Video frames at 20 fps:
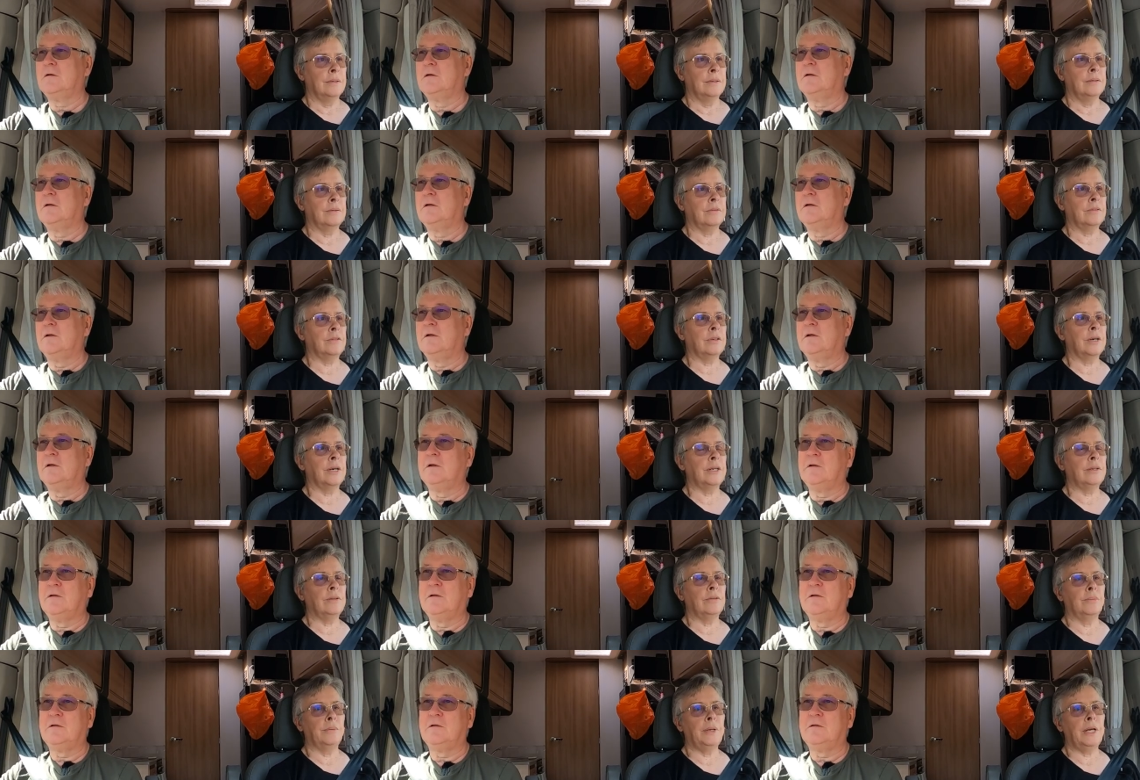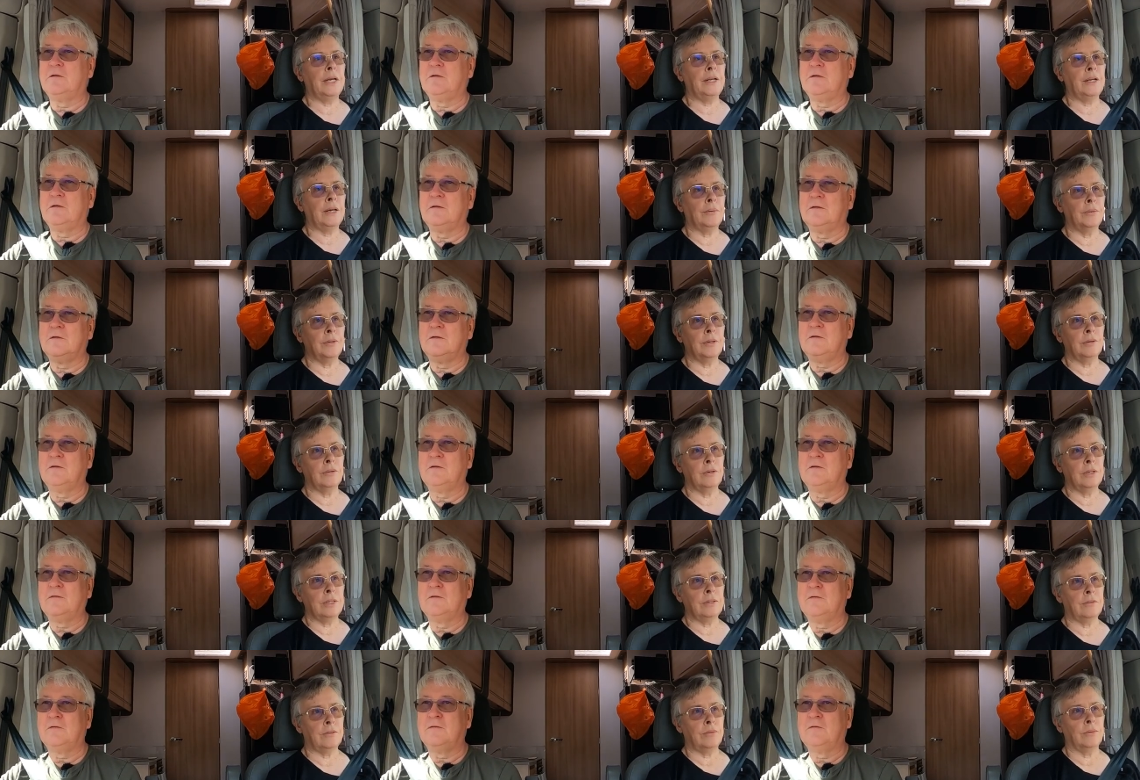Speaker 1: Because I normally end up with it
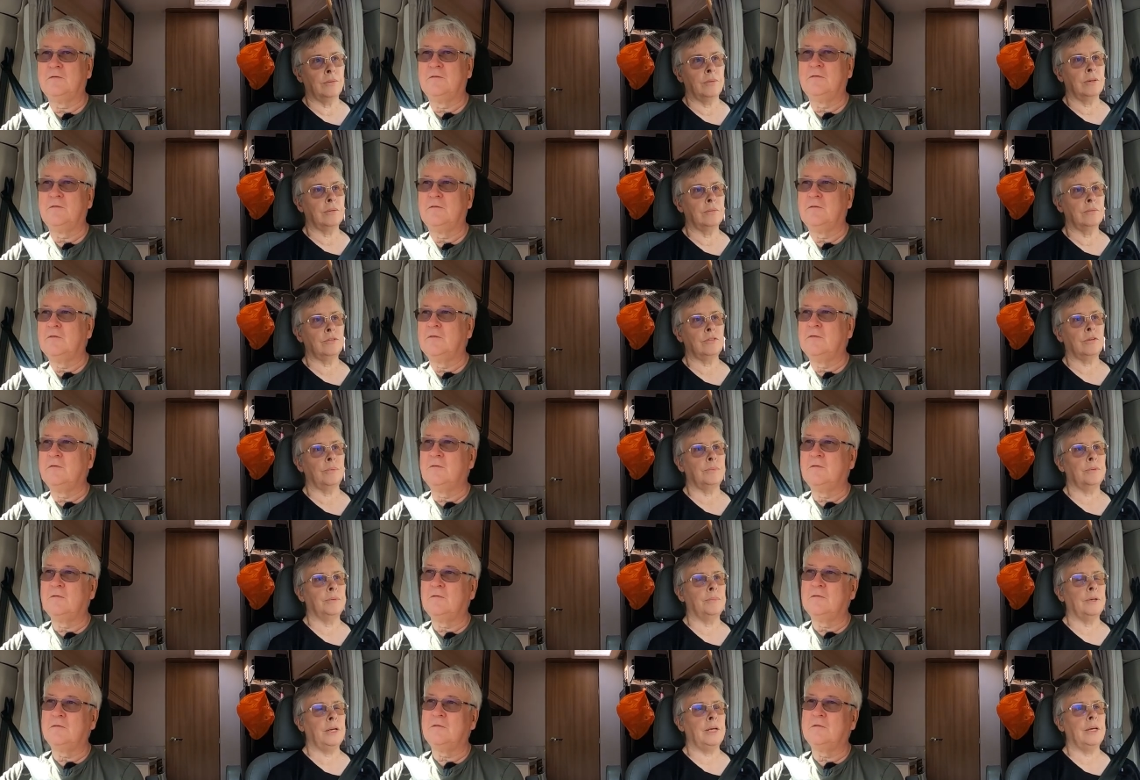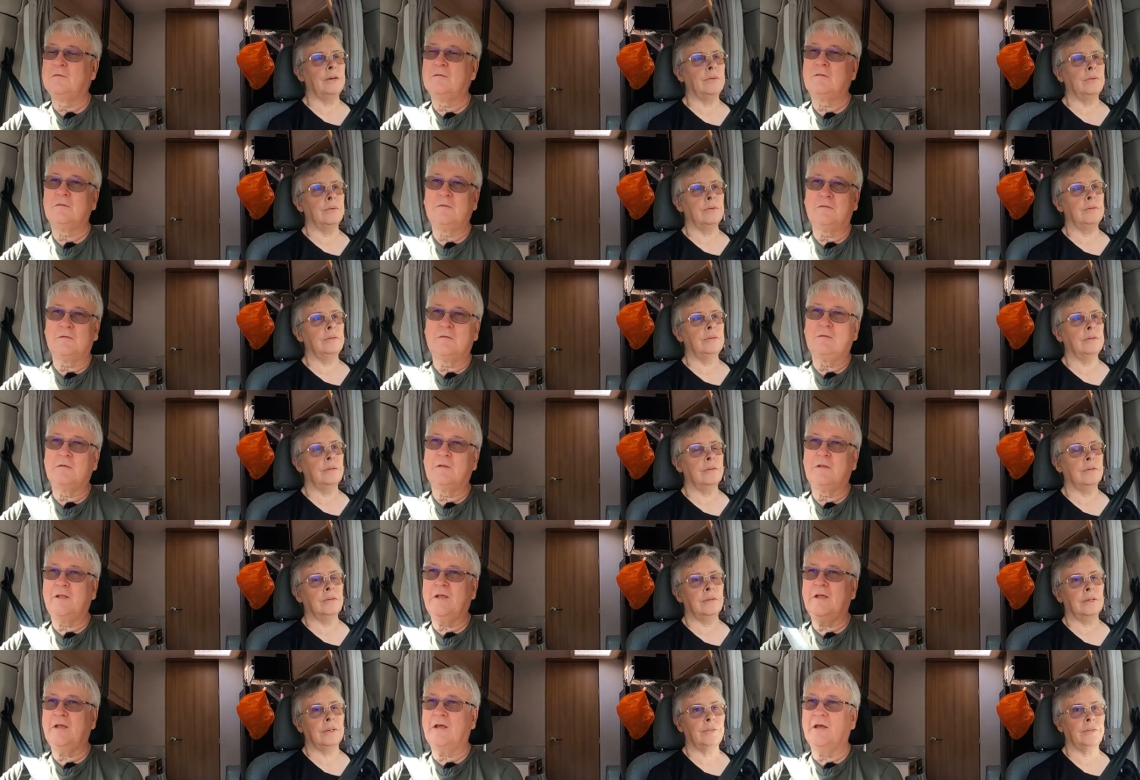either all on top of me or
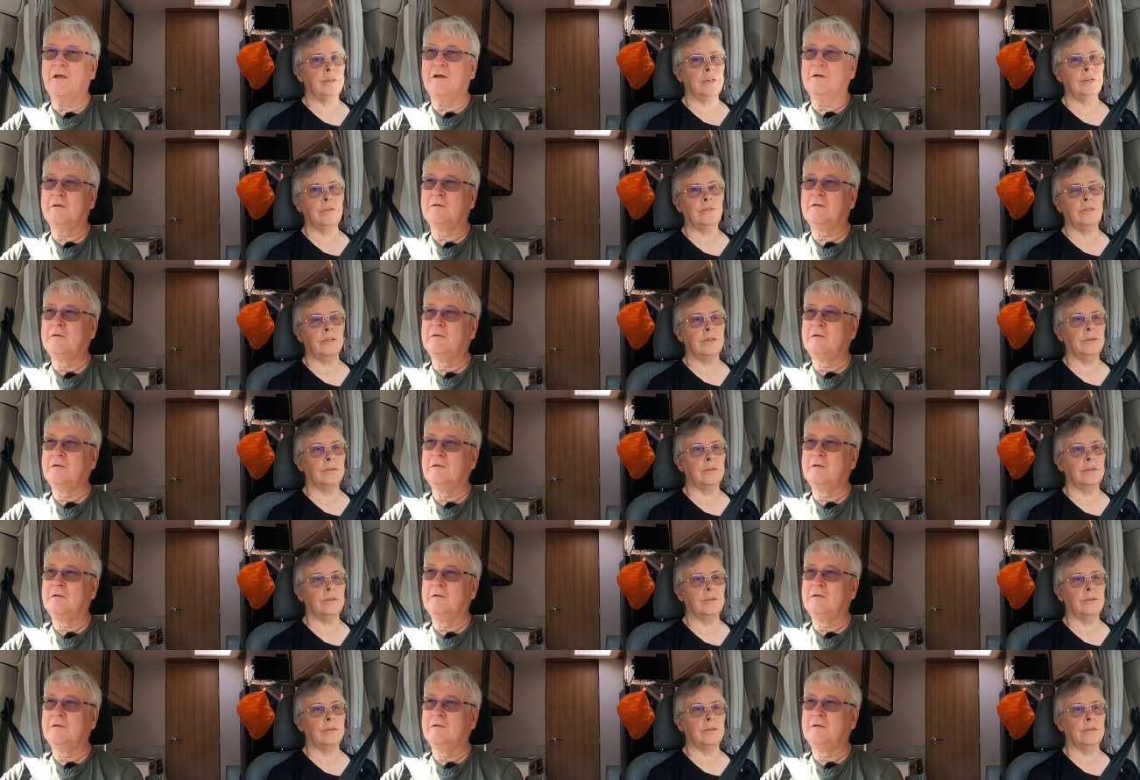yeah. nothing at